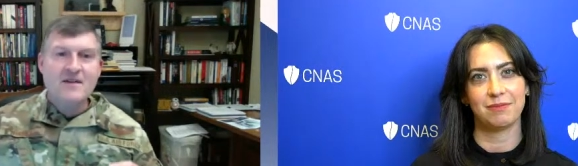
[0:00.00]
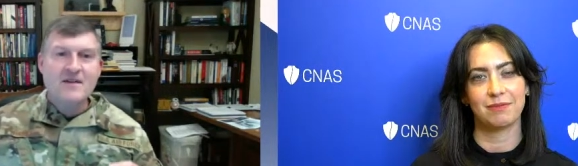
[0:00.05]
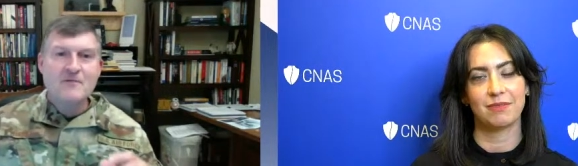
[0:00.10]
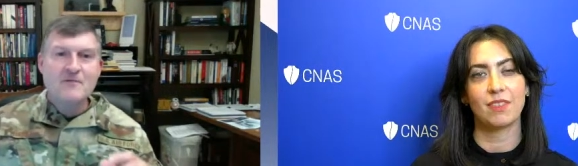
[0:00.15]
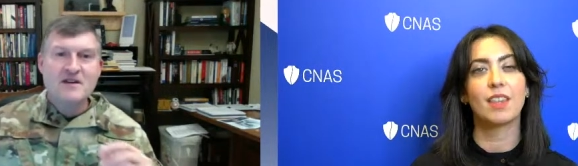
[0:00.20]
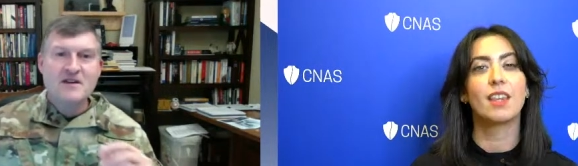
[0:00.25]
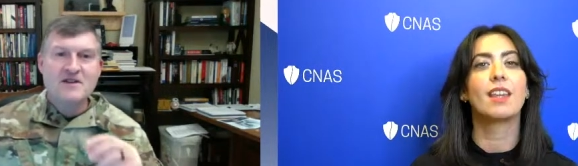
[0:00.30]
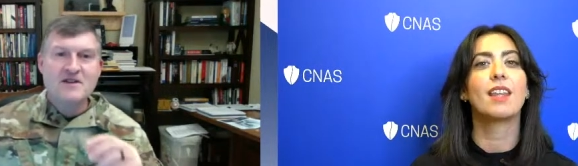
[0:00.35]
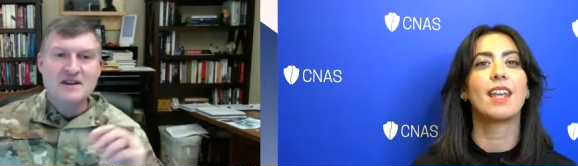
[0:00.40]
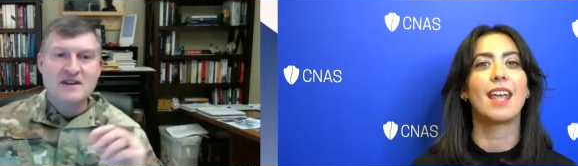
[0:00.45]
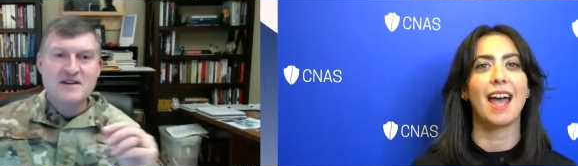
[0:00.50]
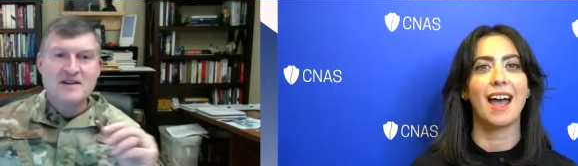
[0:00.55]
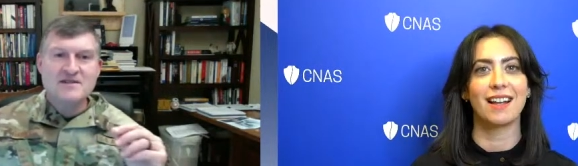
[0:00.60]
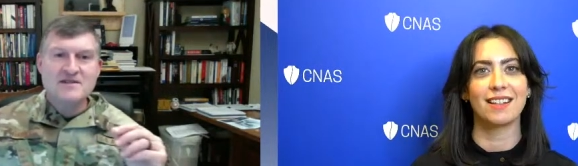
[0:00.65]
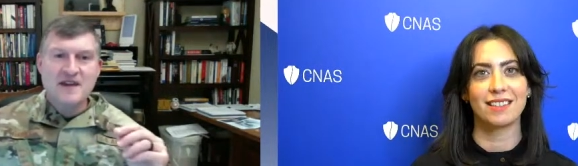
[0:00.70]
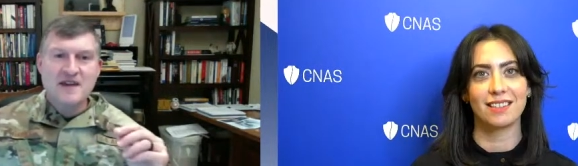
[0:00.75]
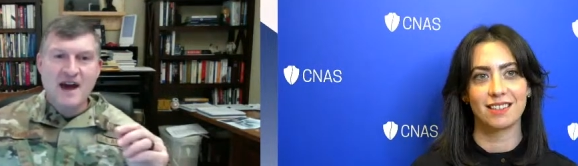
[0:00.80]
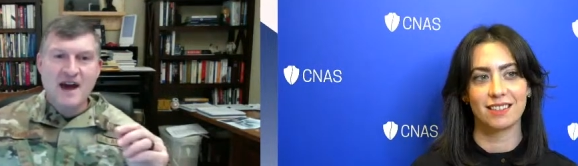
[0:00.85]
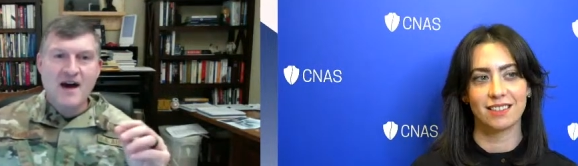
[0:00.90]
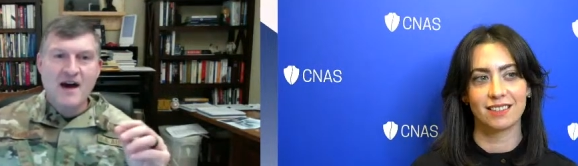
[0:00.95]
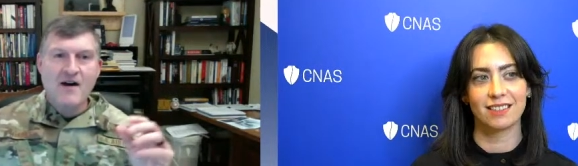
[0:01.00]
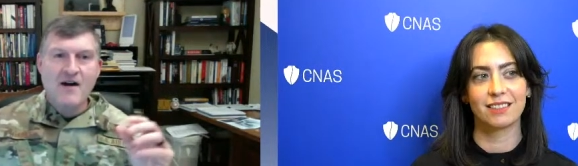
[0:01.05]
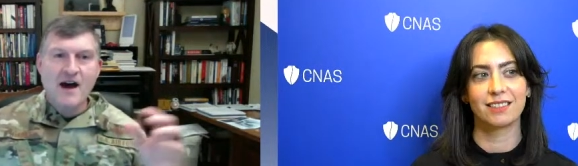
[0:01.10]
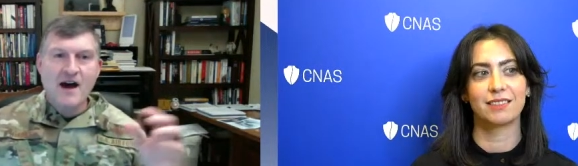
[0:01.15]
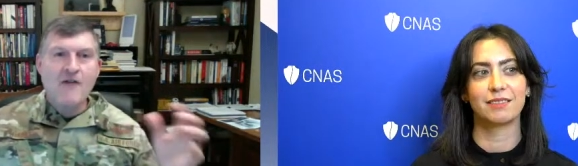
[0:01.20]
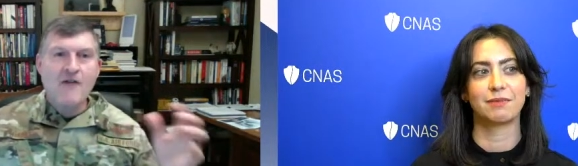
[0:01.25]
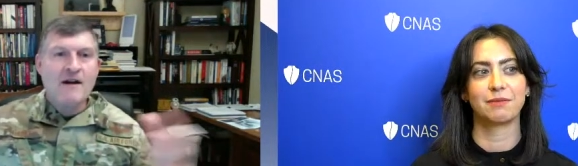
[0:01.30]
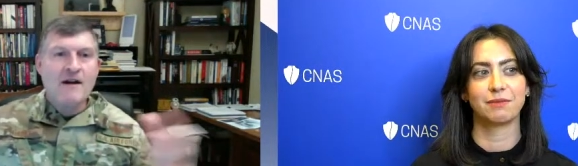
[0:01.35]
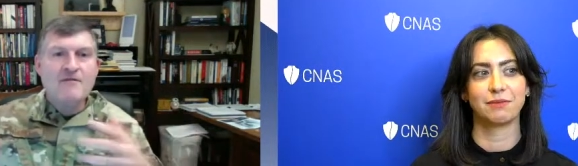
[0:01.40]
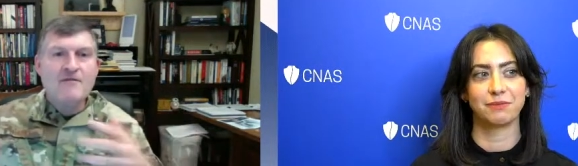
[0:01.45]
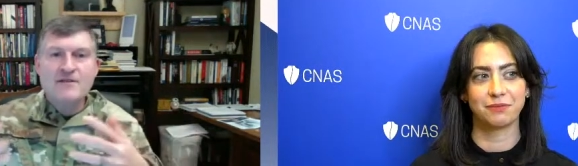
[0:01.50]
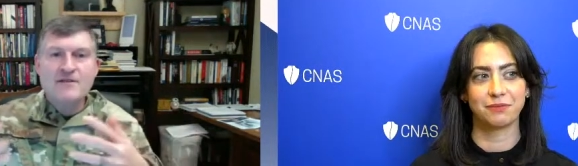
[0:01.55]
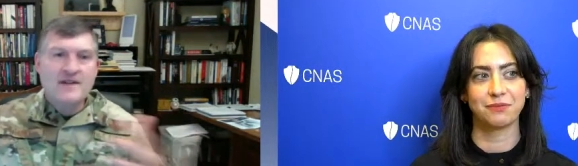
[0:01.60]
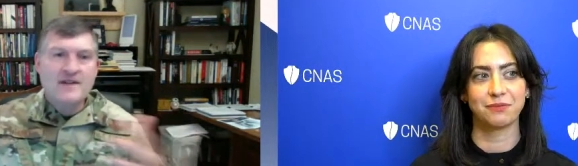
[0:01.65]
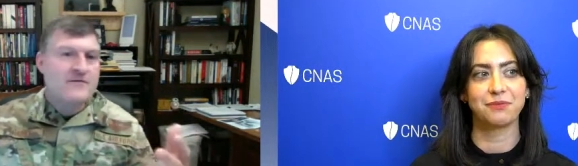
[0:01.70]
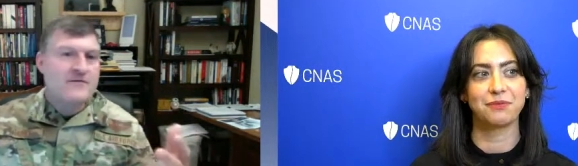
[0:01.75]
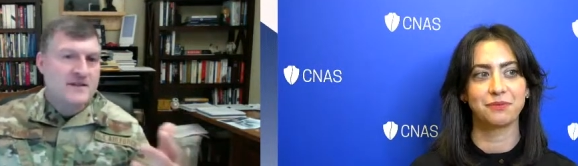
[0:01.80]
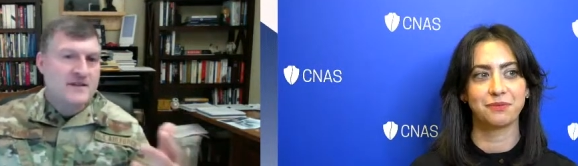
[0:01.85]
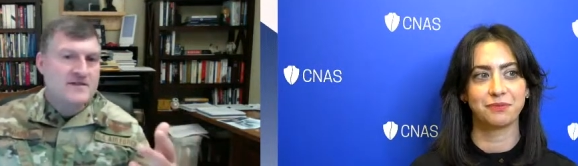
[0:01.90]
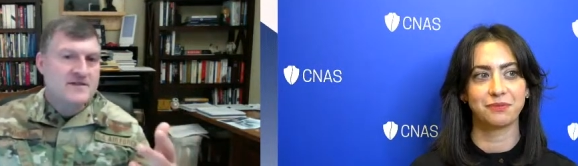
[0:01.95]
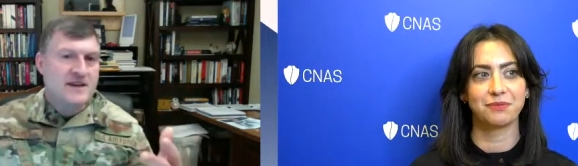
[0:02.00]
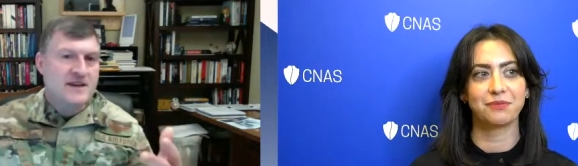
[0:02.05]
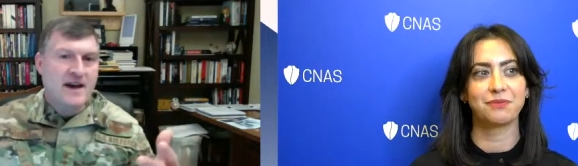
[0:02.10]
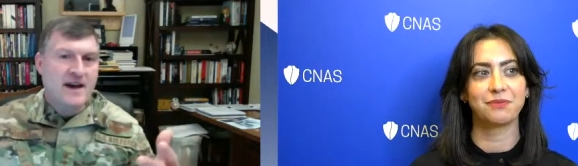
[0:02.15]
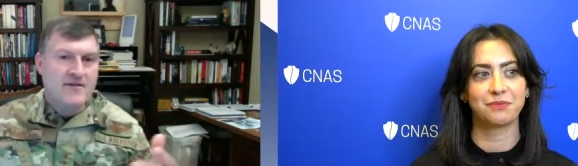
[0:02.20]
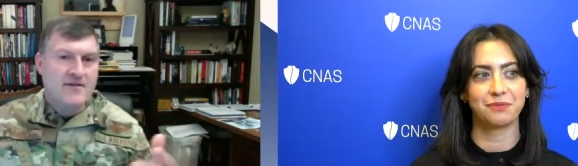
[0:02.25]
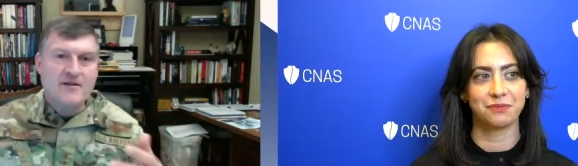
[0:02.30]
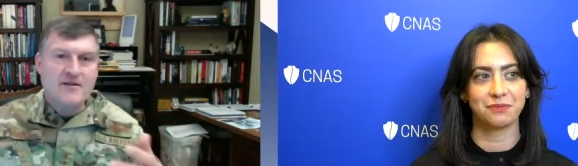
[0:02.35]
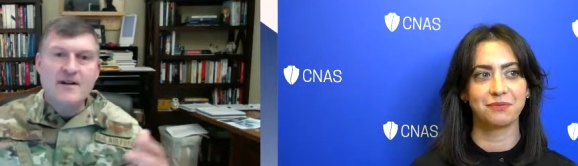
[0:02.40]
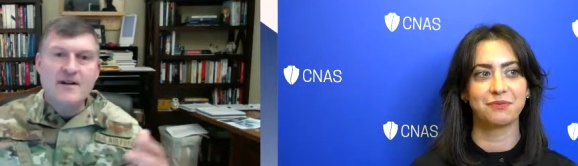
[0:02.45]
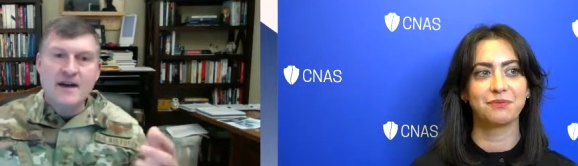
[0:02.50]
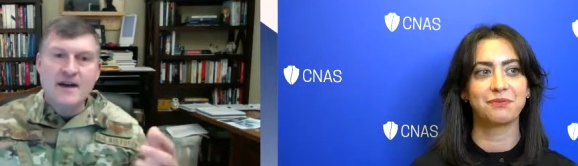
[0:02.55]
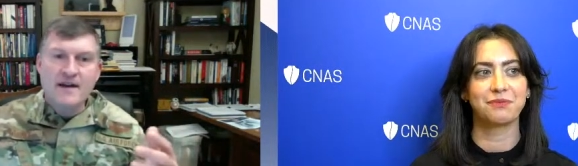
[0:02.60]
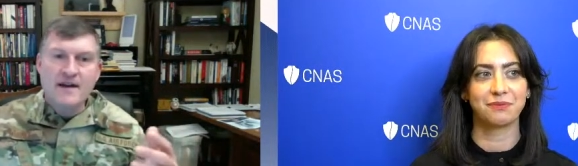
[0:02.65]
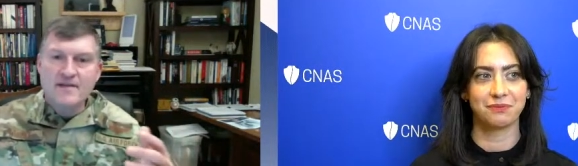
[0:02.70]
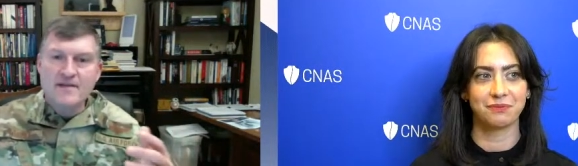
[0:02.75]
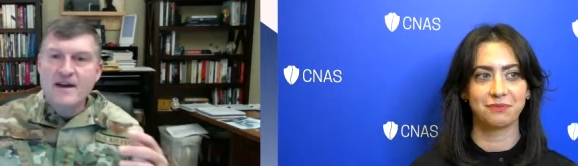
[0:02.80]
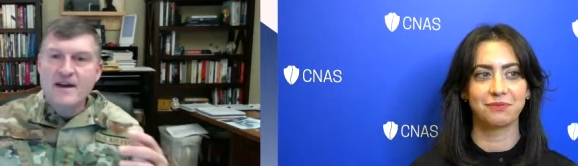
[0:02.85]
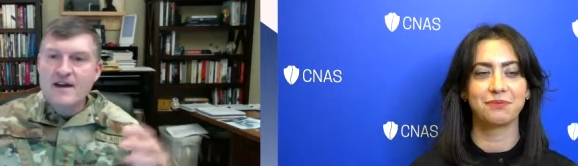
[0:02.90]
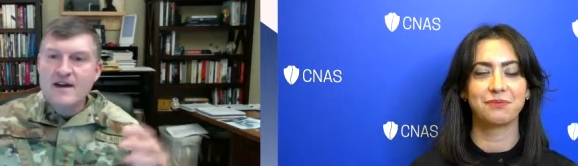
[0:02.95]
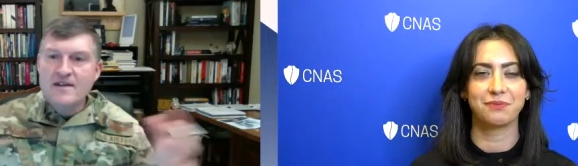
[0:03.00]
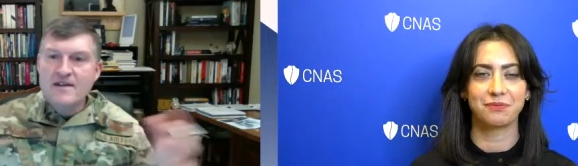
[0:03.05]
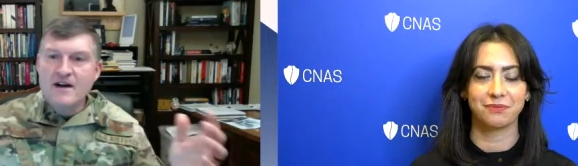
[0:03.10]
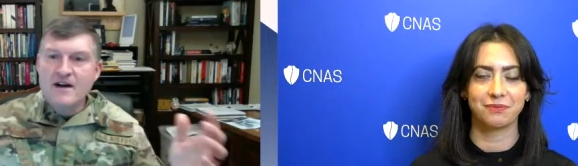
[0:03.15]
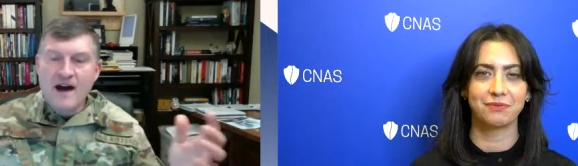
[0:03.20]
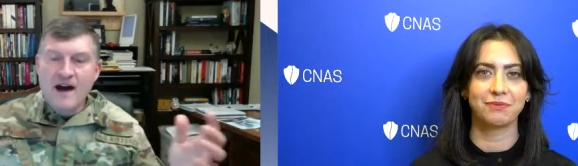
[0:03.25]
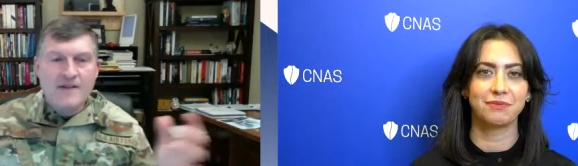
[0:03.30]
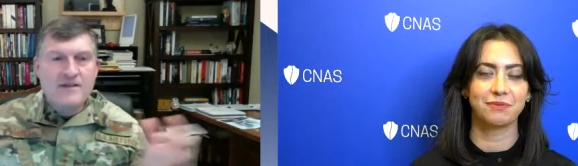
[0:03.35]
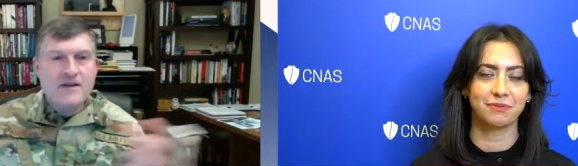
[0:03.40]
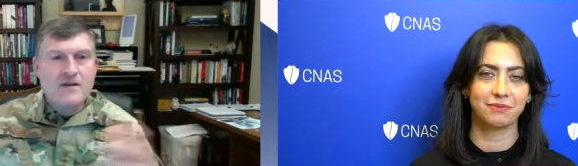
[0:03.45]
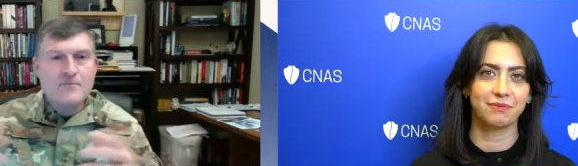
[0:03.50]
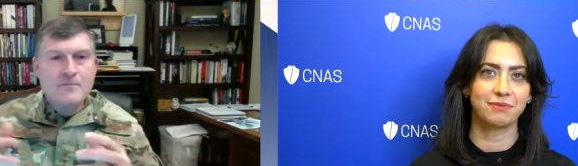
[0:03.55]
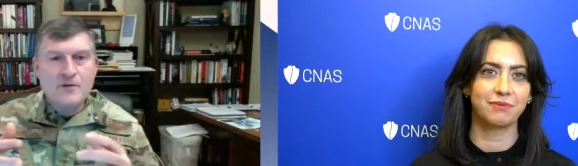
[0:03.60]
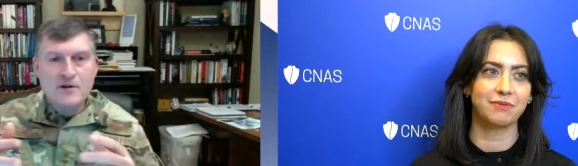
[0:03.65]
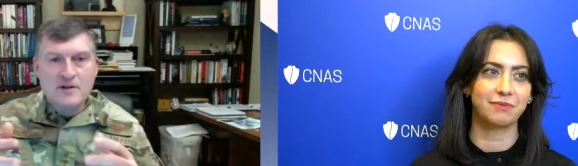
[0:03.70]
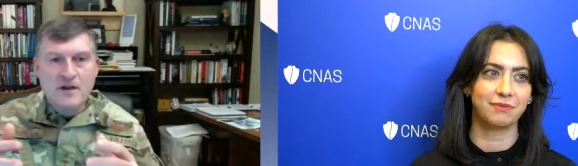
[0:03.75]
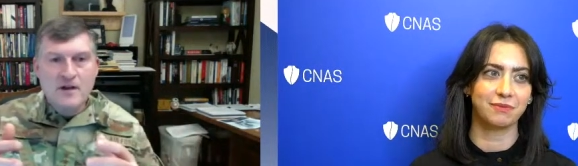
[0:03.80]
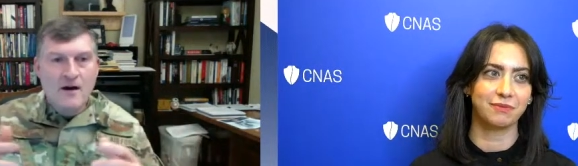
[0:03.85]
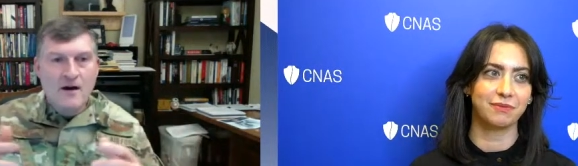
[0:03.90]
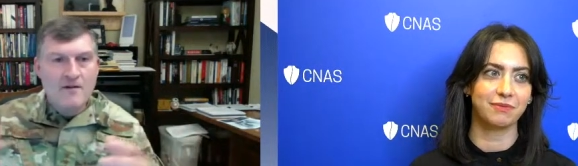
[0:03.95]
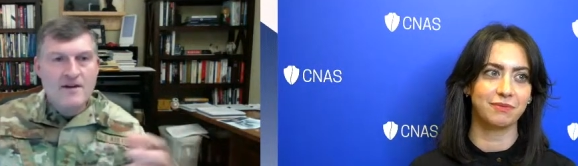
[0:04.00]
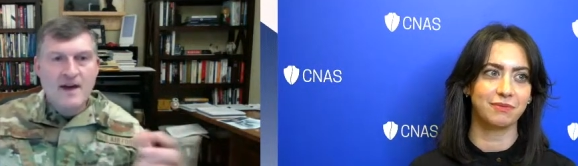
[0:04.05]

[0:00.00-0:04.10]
Speaker 1: which is how, how everything fits together and you know how do you put all the